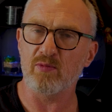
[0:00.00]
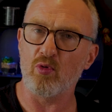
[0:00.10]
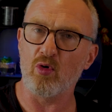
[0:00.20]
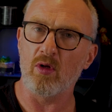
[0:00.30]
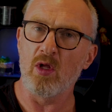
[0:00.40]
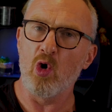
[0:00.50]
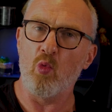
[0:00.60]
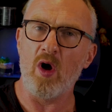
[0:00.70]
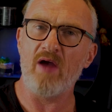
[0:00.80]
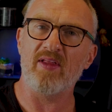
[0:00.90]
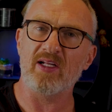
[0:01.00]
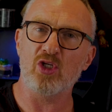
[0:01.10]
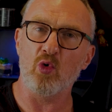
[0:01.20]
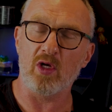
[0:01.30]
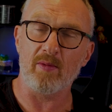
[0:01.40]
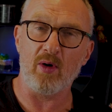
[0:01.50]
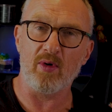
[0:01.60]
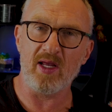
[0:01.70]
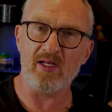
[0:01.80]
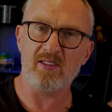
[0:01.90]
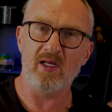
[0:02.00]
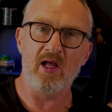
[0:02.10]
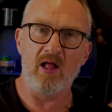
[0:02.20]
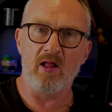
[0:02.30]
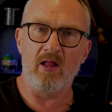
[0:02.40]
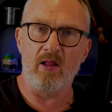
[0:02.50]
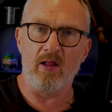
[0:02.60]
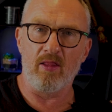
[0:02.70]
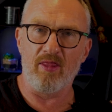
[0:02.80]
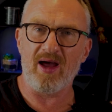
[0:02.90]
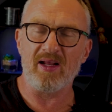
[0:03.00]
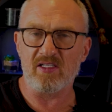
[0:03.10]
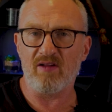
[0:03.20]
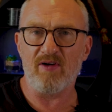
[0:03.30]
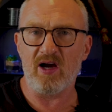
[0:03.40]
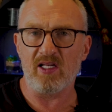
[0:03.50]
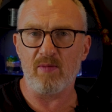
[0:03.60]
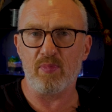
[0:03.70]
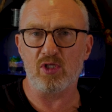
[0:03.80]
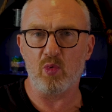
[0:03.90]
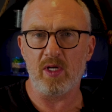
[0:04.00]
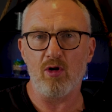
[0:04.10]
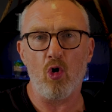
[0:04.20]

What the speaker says: But whatever that token amount is, that is divided between